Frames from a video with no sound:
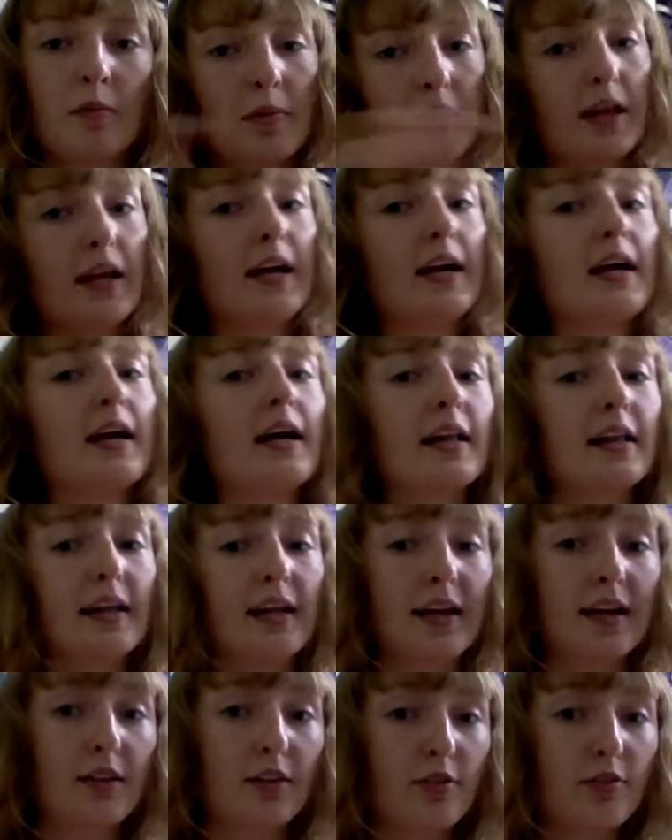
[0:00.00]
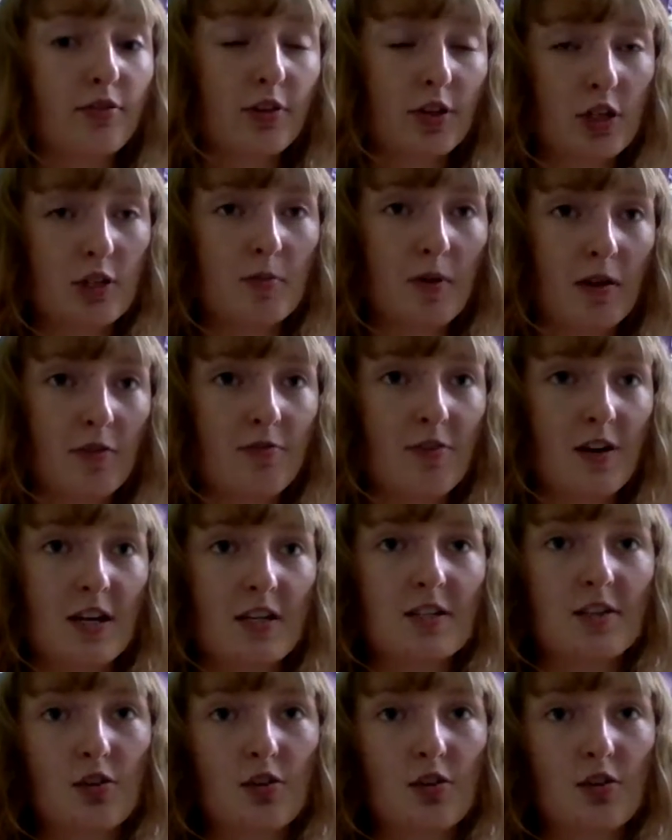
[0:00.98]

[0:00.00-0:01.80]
play a land the first main phase,